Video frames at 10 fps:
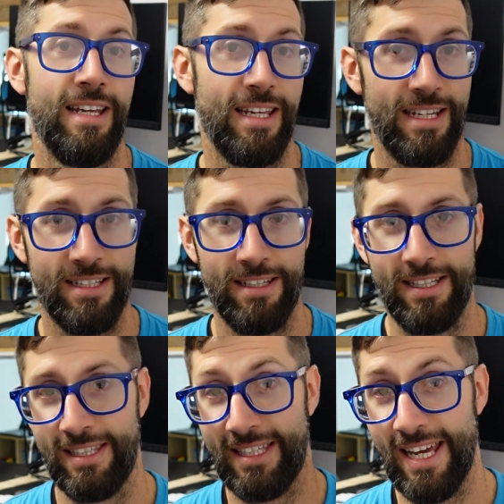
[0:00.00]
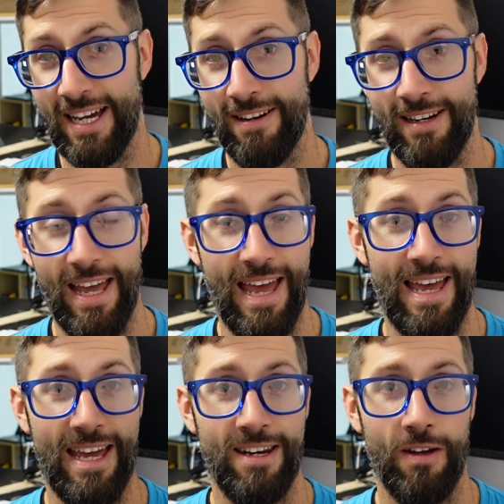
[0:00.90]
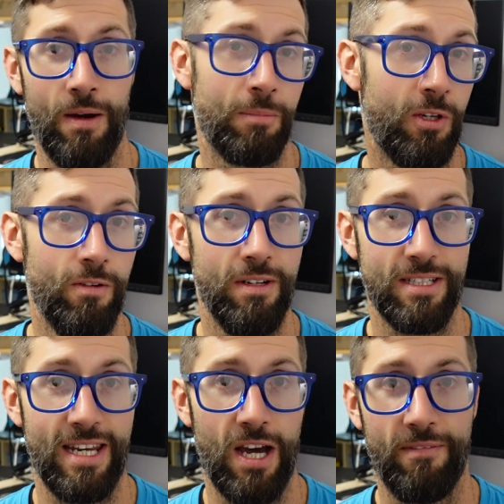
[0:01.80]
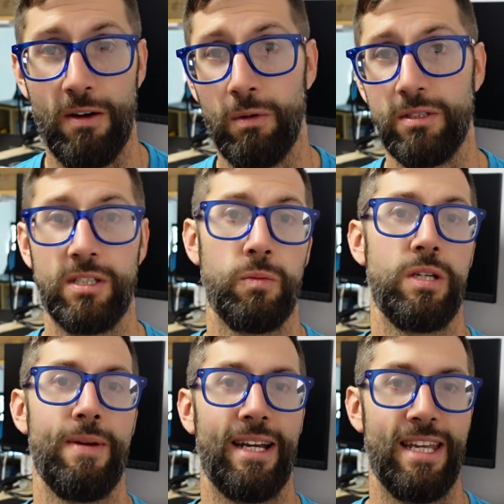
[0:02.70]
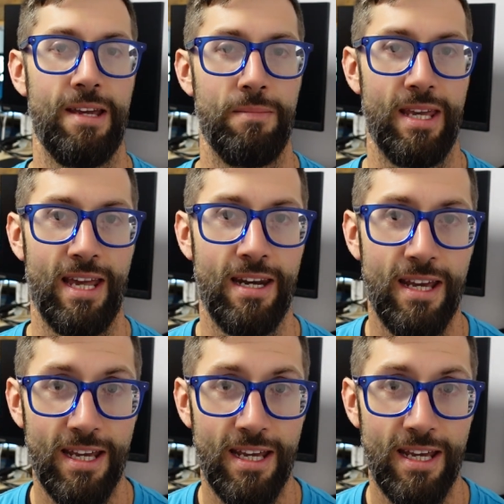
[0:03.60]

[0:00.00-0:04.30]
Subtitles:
in town, and I'm curious now, if I was to switch back to NBN,